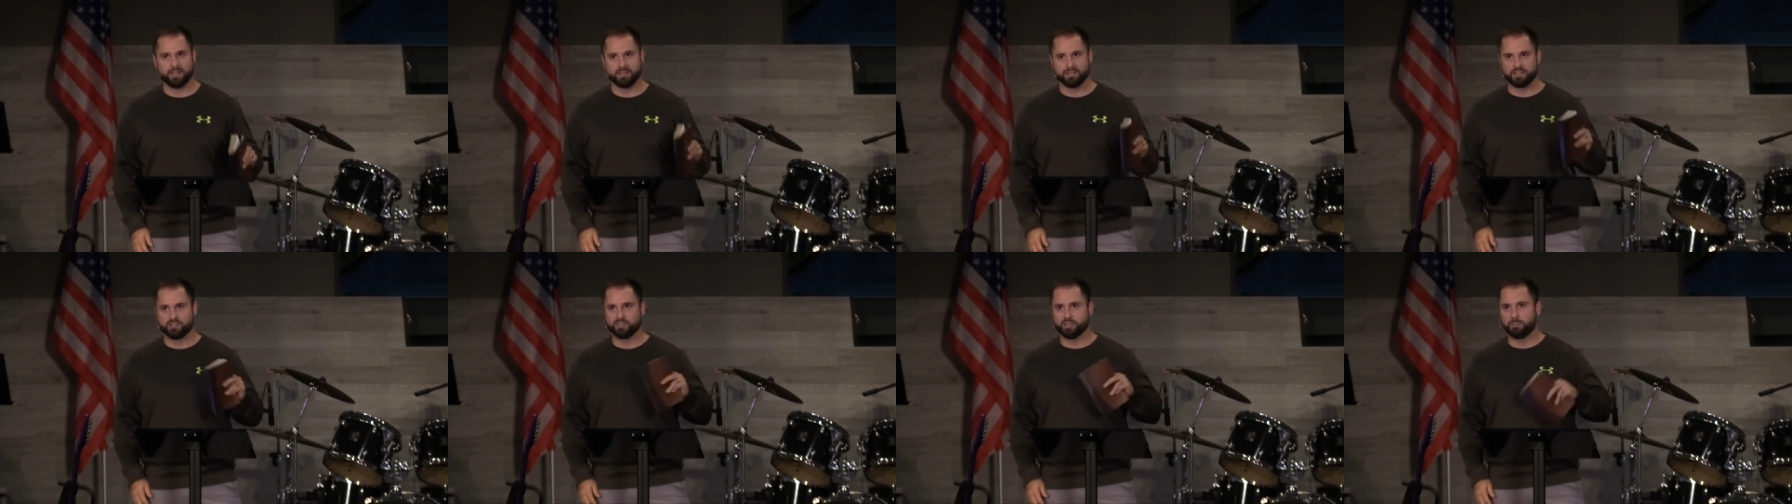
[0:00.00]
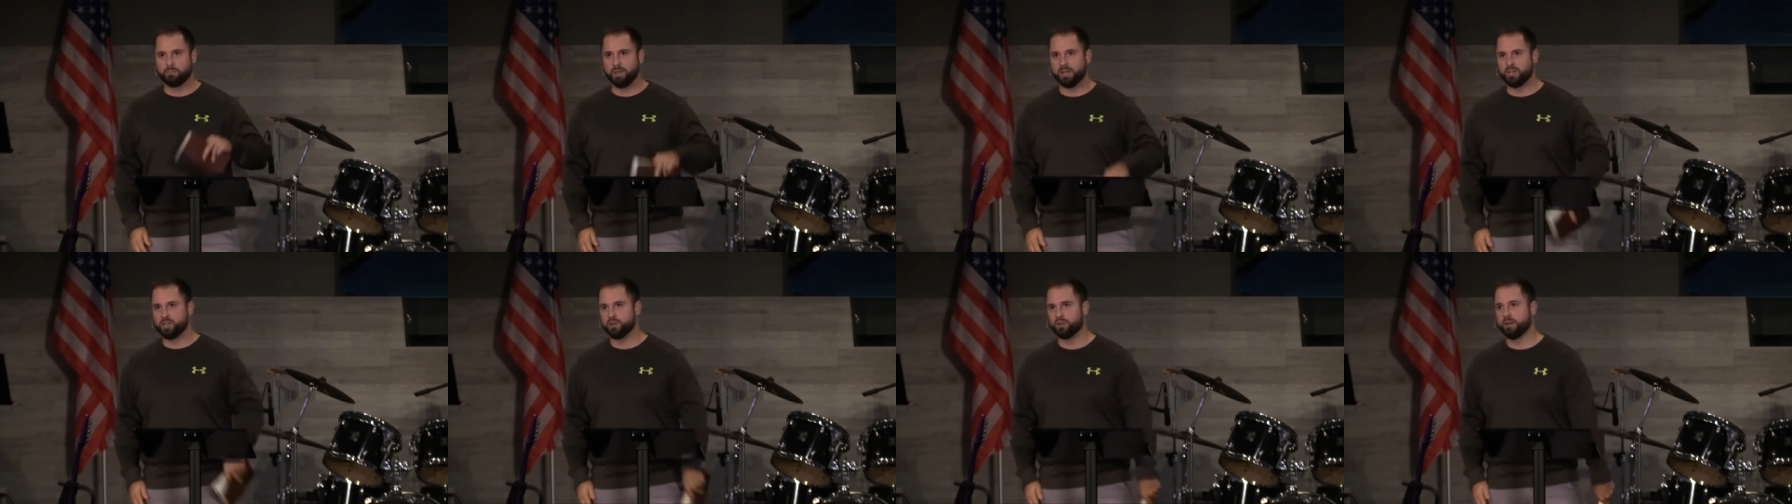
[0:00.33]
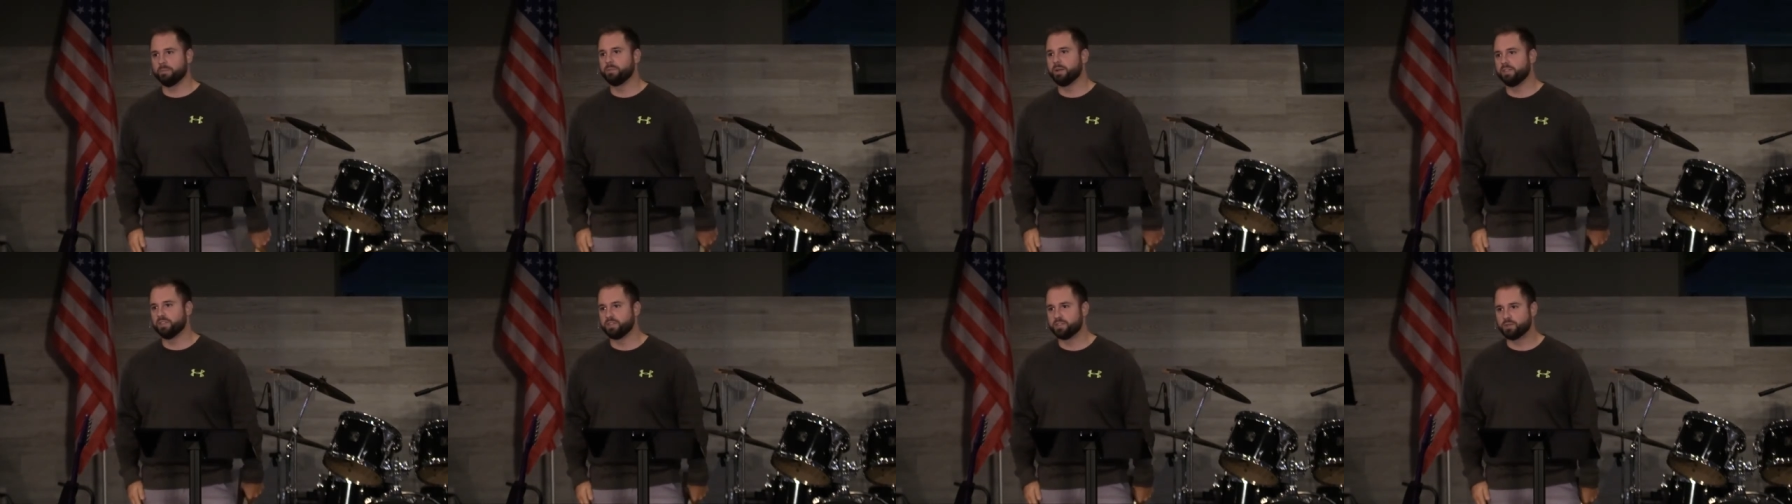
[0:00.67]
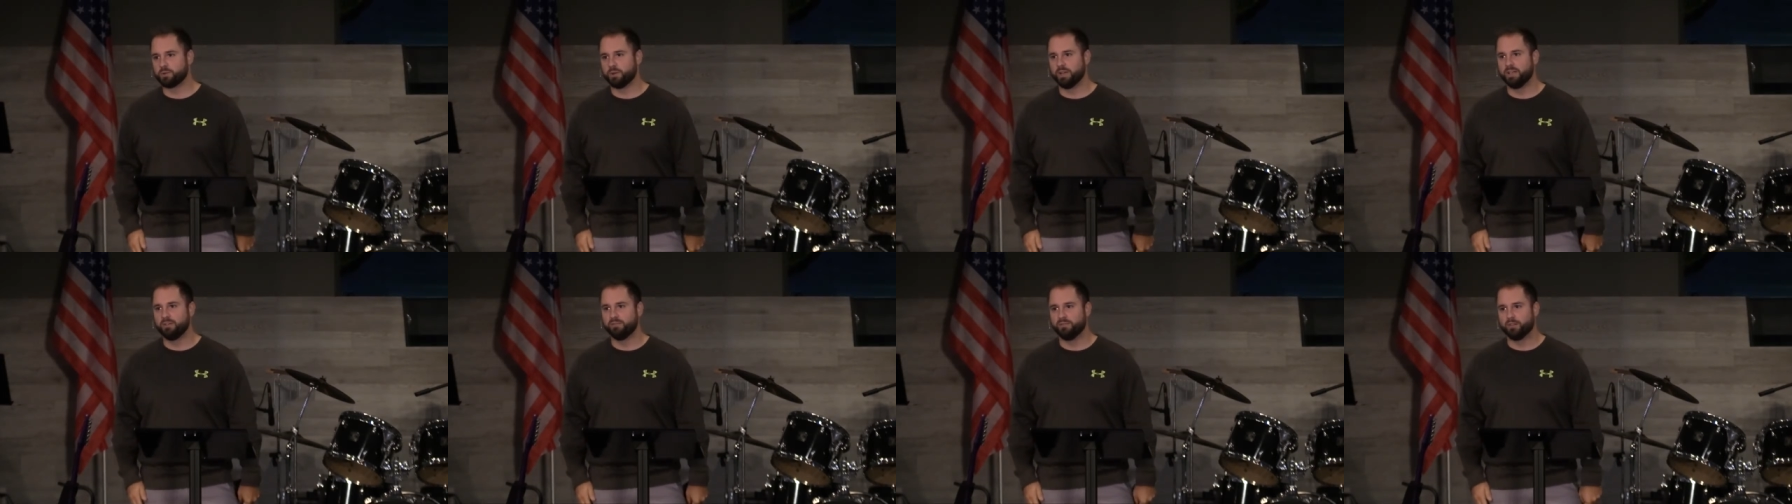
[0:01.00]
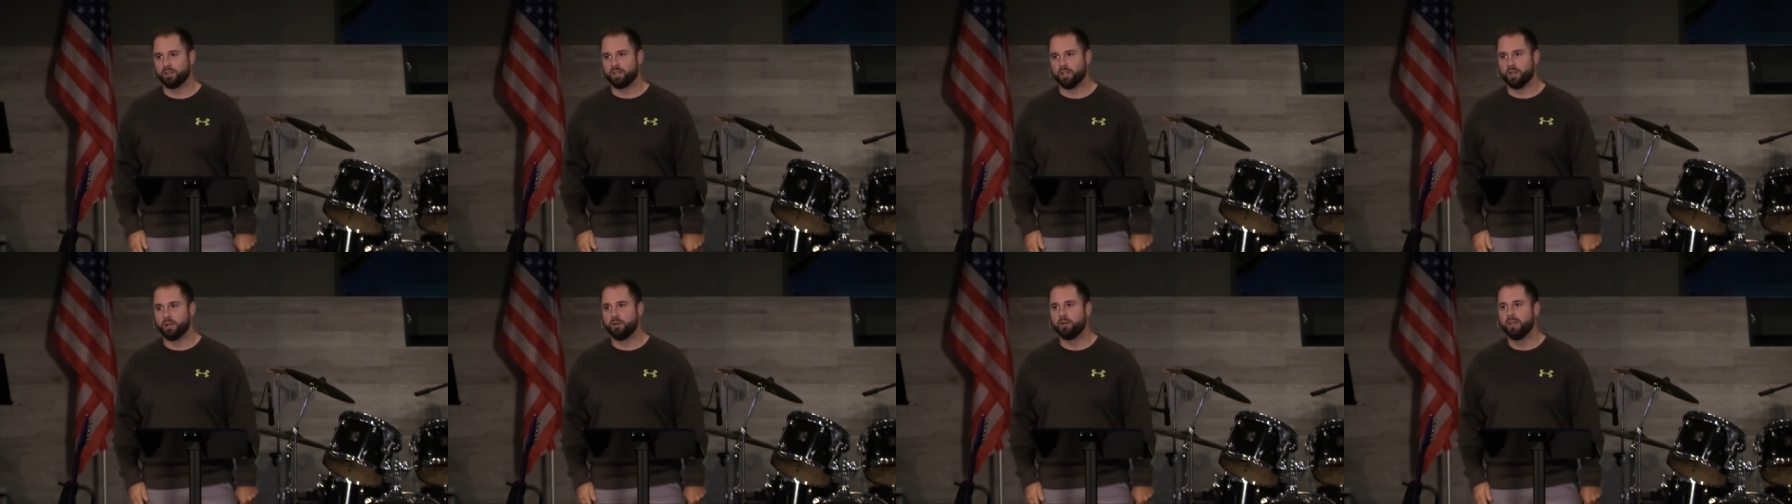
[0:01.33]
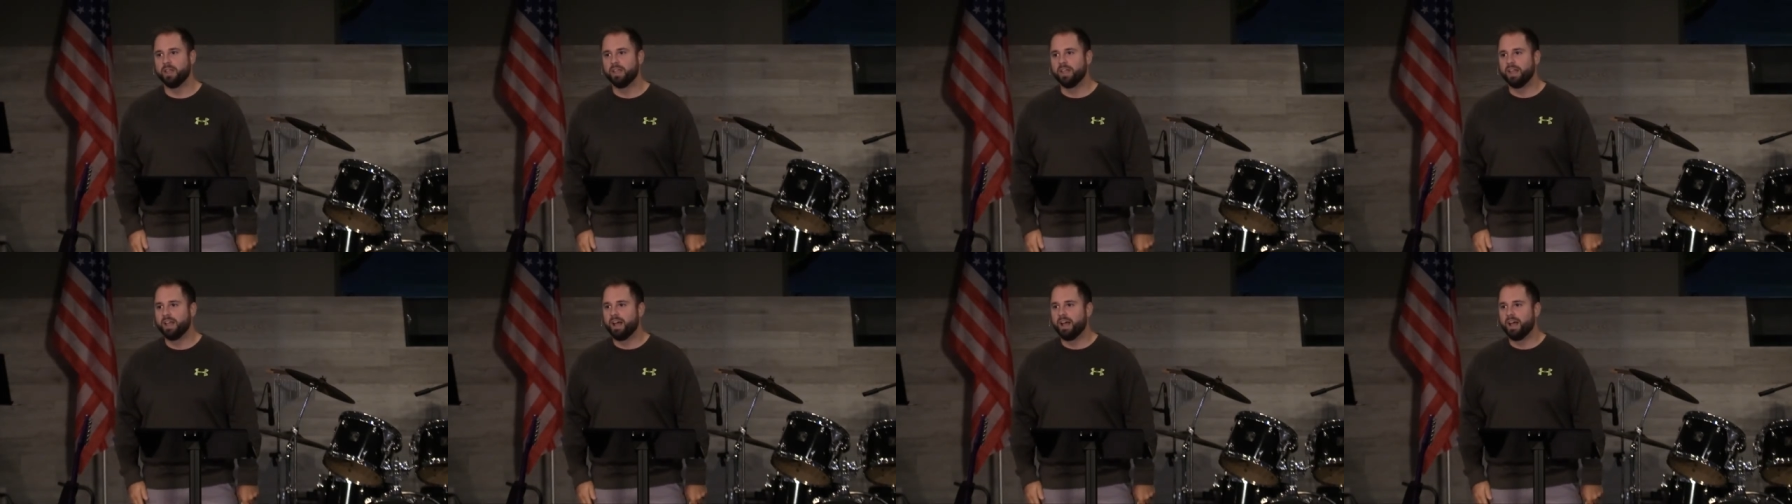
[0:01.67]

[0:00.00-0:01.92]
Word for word: is. There's a picture up on the screen for you.